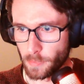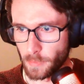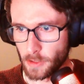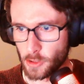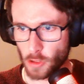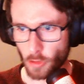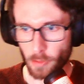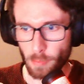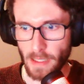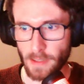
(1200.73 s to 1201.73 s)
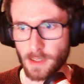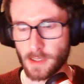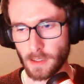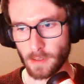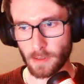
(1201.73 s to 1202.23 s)
shoulder pads
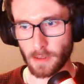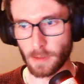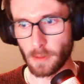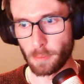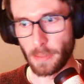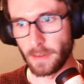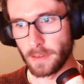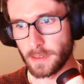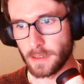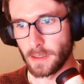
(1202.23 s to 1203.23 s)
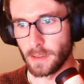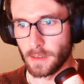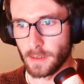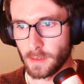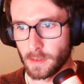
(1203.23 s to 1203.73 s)
and a belt. Oh,